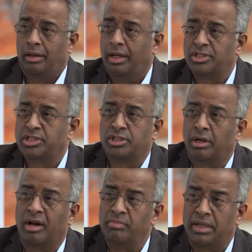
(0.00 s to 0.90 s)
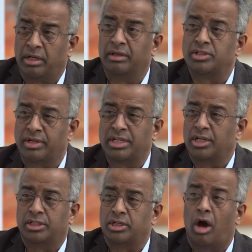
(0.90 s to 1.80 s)
It's a Journal of Materials
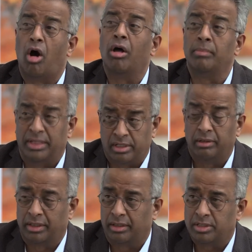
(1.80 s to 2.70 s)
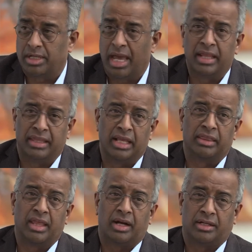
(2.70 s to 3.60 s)
Research, all materials, anything
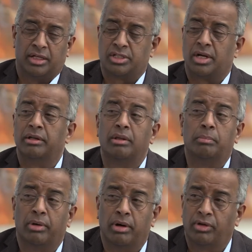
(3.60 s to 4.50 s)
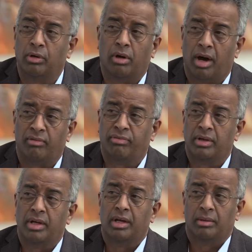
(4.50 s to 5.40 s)
that is under the purview of
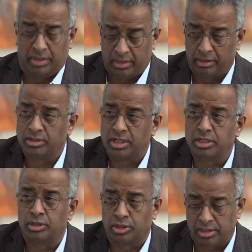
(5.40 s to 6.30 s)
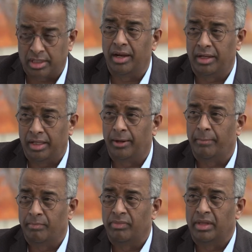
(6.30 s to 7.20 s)
Materials Research Society
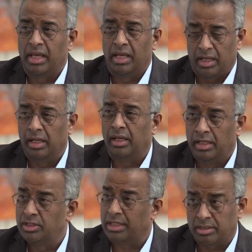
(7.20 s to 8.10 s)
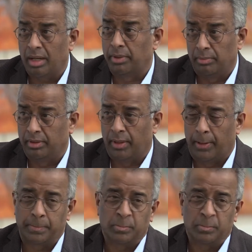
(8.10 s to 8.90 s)
is acceptable there.